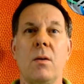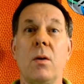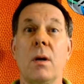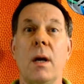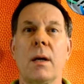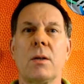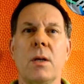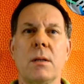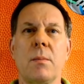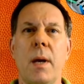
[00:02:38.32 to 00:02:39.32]
You're like a
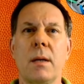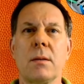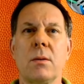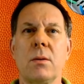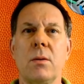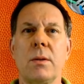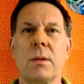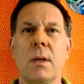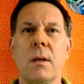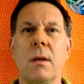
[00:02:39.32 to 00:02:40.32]
chess master who's
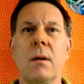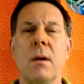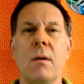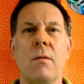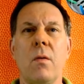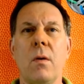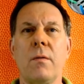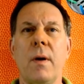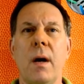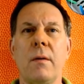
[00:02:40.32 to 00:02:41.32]
thinking 4,
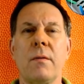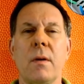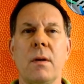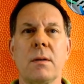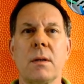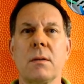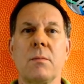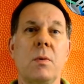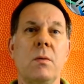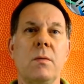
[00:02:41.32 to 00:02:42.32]
5, 6
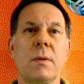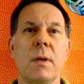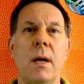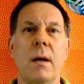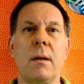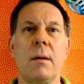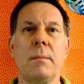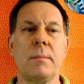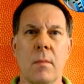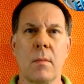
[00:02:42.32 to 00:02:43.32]
moves ahead.
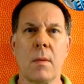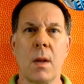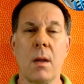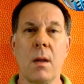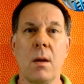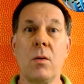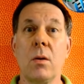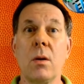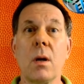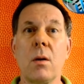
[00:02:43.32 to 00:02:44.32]

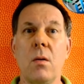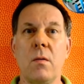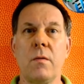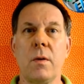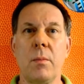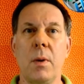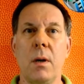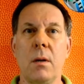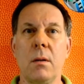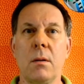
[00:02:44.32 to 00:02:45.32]
You're not going for the
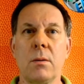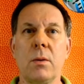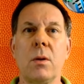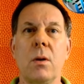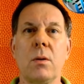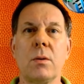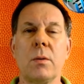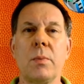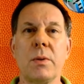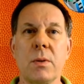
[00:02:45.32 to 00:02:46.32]
ball, you're going to the
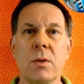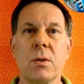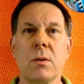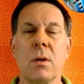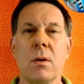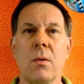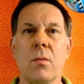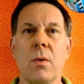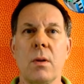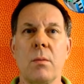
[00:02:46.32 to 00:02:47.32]
position
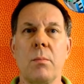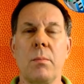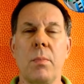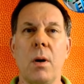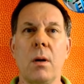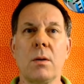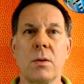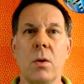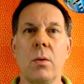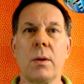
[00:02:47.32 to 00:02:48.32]
where the ball is
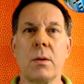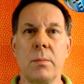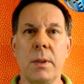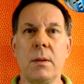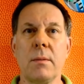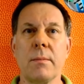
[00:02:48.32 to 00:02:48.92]
going to be.